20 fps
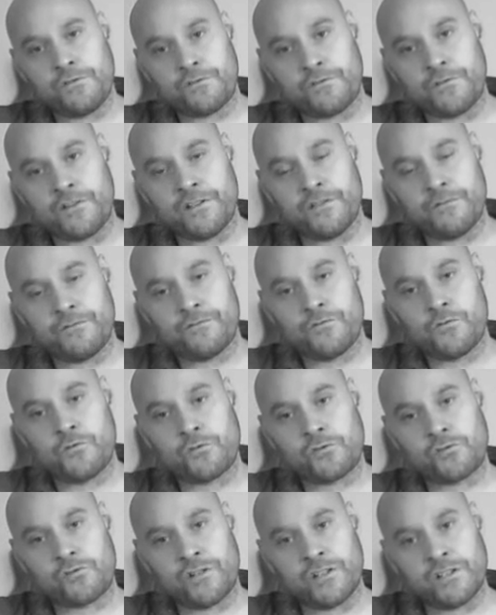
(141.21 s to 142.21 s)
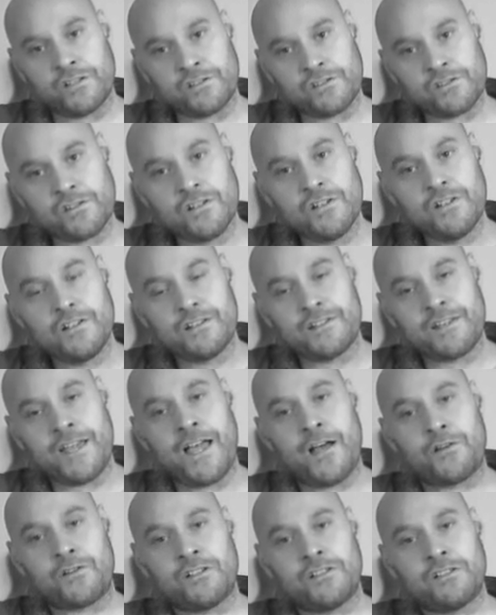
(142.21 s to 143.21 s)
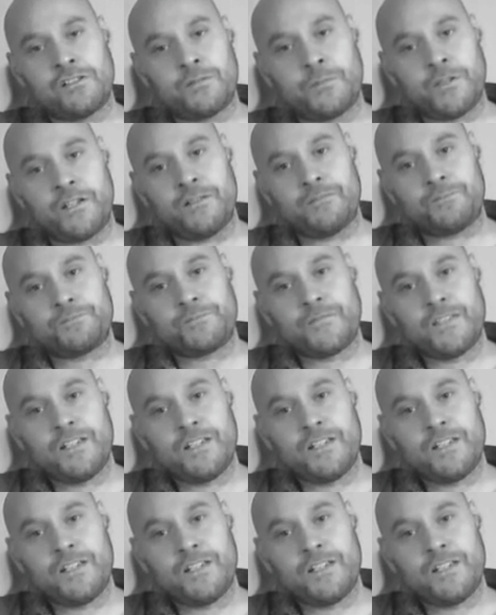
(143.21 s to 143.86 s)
3 and 4 strings down a little bit.